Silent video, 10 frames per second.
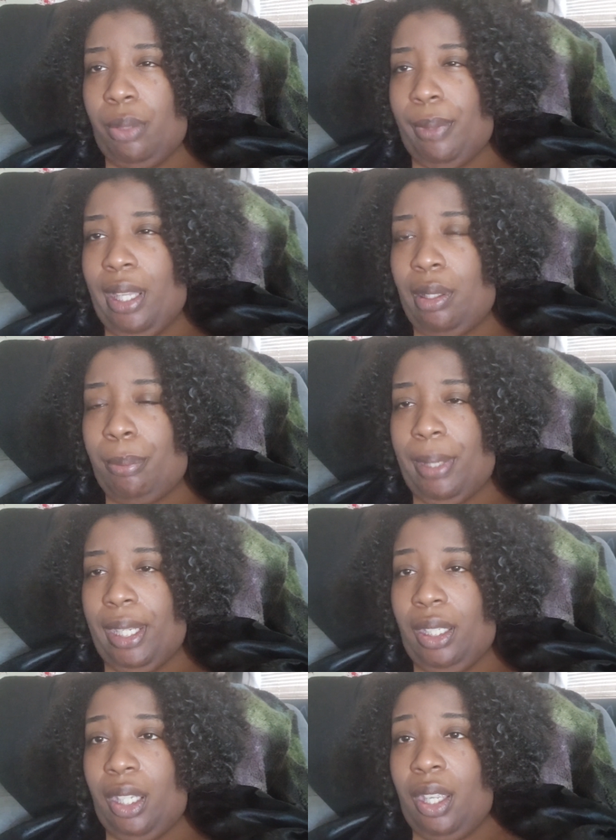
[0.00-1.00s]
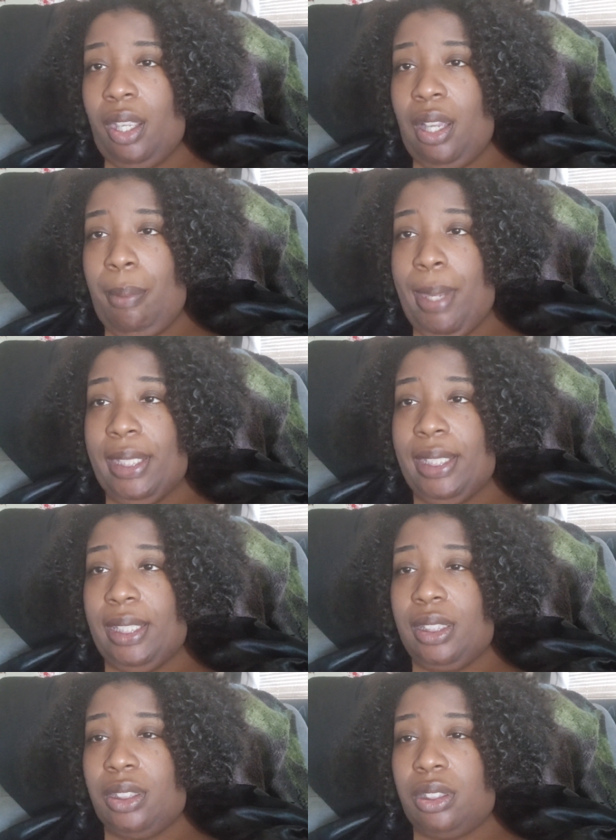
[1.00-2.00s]
a while back. I'm
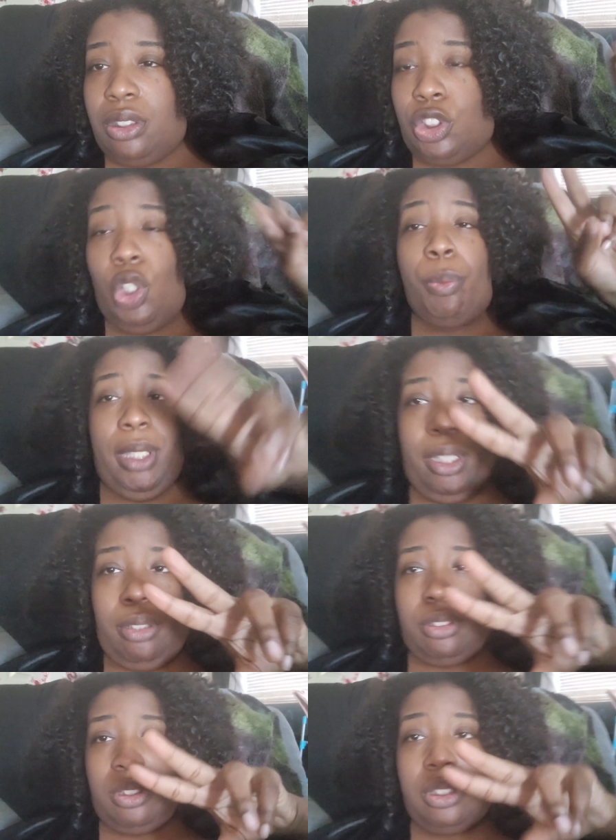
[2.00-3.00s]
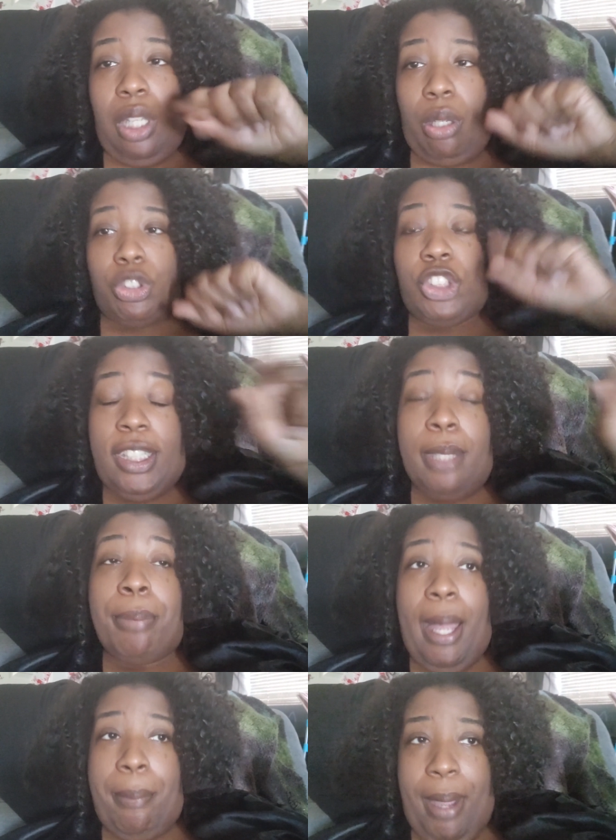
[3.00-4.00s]
making 2 meals. So, chicken
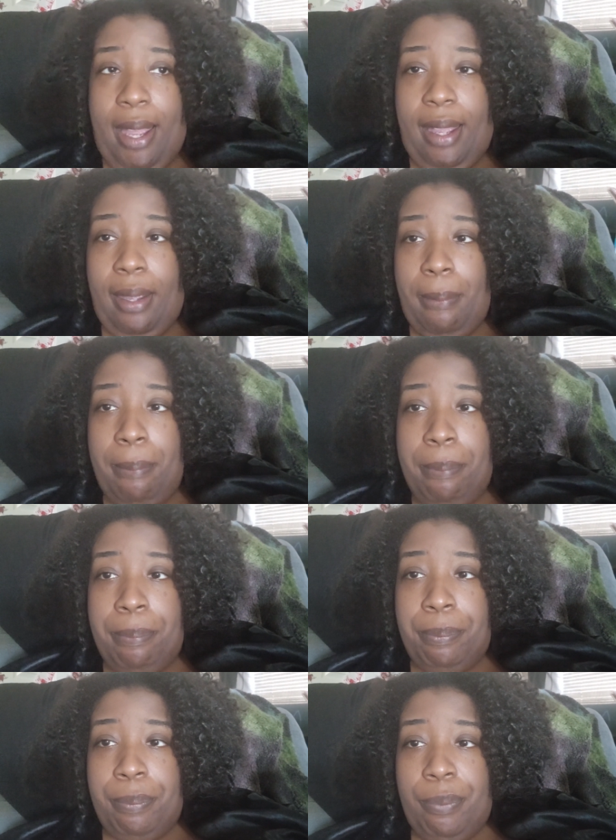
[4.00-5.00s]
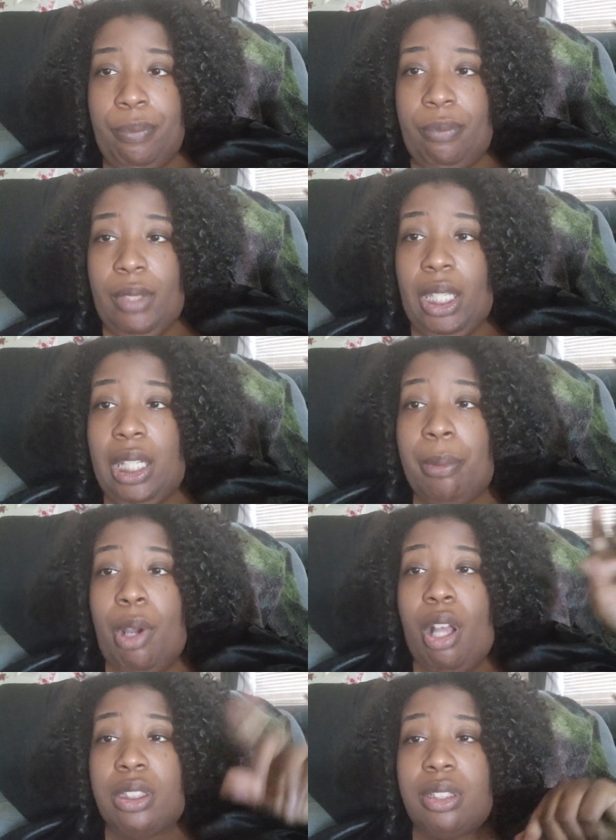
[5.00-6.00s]
pot pie. And I'm
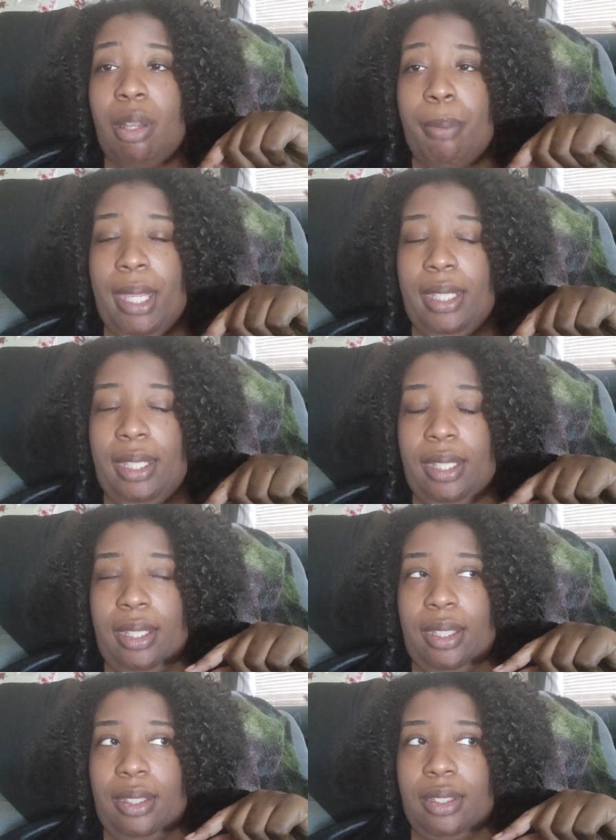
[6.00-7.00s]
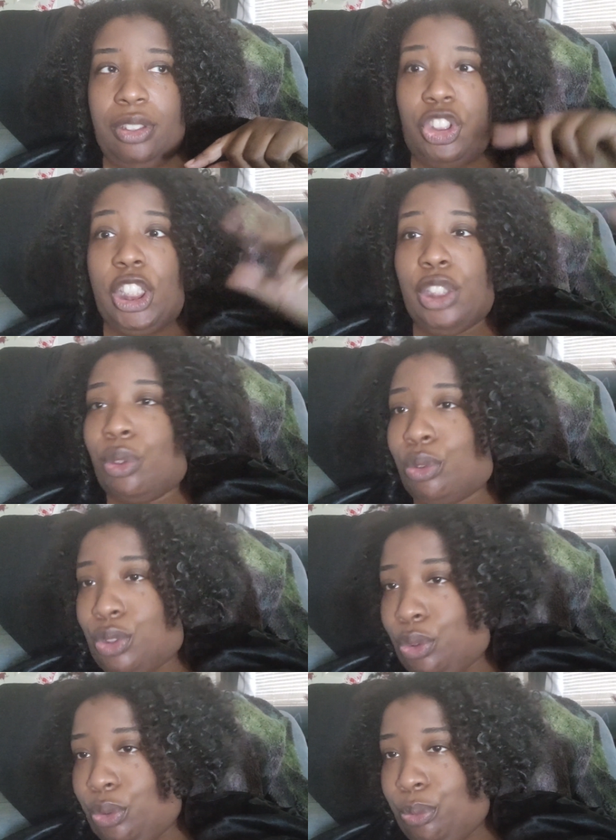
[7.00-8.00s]
also making chicken noodle
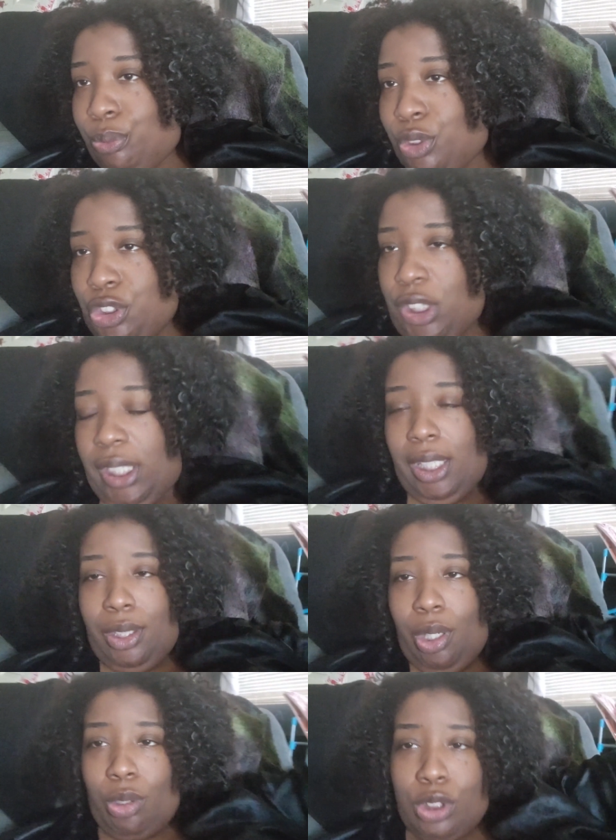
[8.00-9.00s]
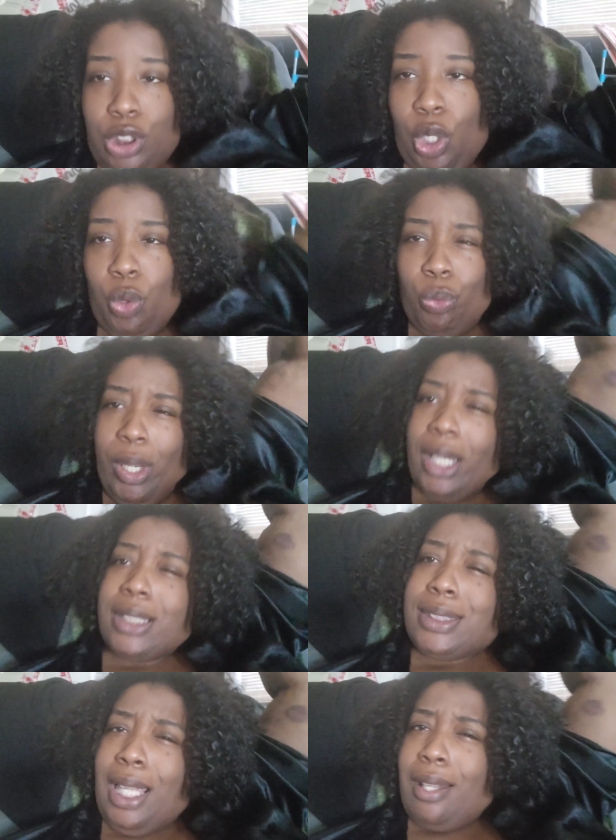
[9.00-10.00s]
soup. Chicken noodle soup with
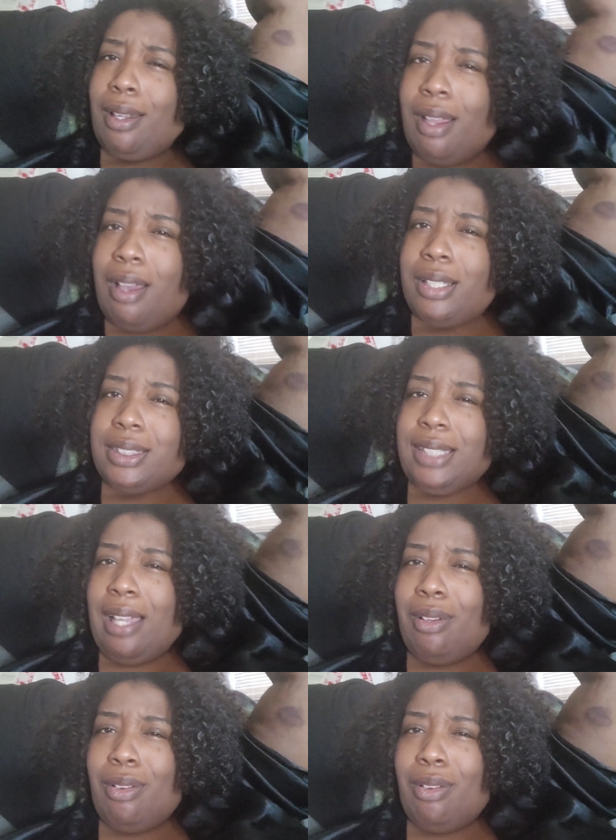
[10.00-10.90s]
a soda on the side.